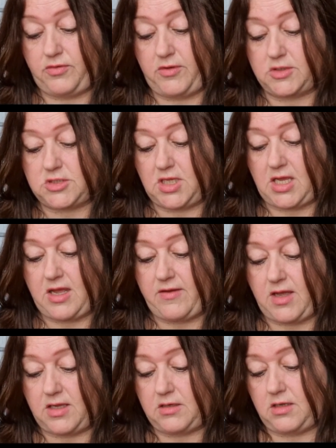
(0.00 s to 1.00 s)
Thursday
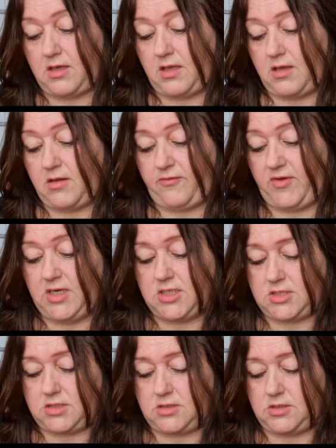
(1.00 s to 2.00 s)
I
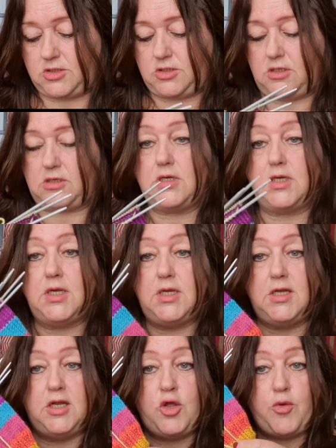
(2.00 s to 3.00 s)
finished the sock,
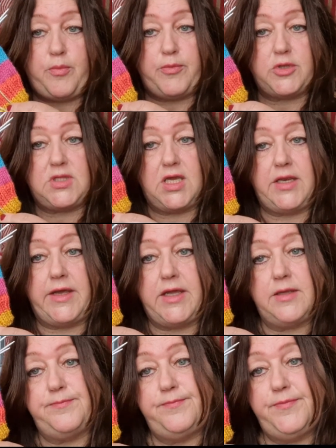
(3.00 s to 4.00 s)
but then
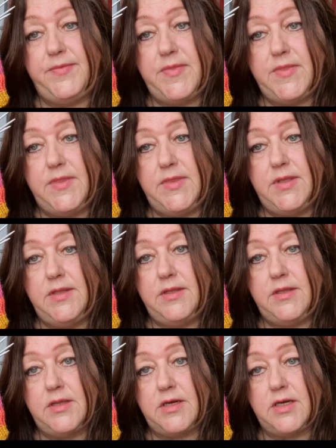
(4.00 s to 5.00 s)
I
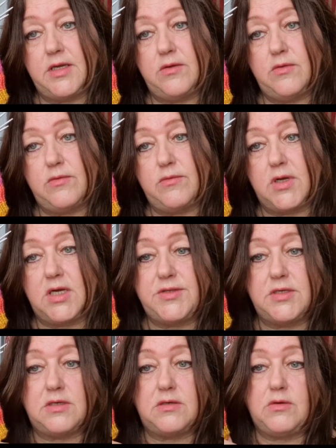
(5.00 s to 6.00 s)

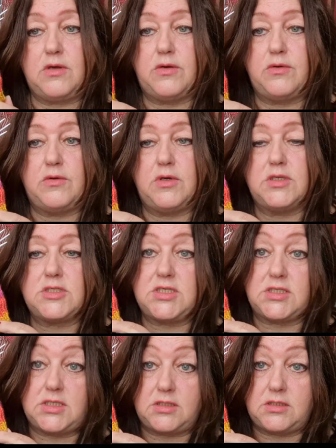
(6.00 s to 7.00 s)
rather go
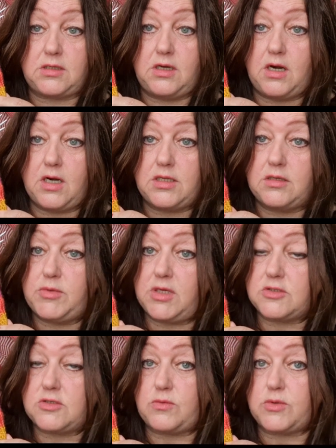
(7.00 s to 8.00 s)
sit in the garden
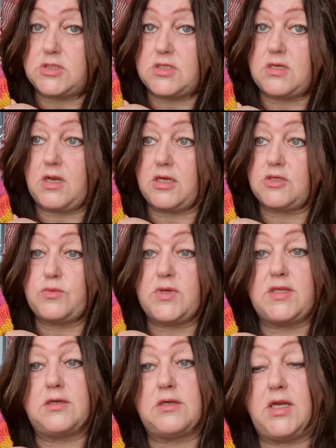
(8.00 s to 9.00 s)
because there was nice
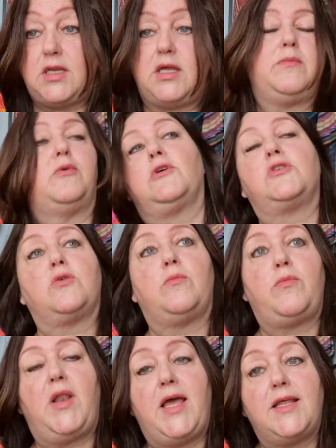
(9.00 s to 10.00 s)
weather, and I bought
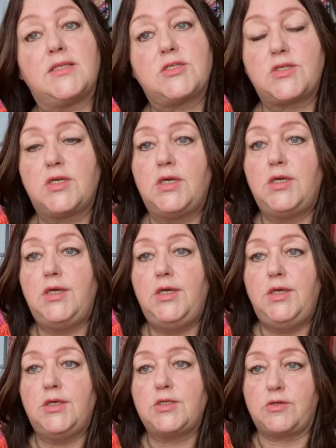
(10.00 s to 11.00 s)
some plants,
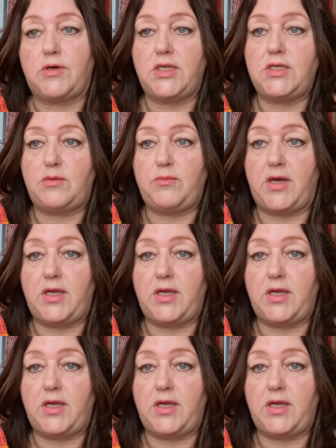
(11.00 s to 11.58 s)
so I did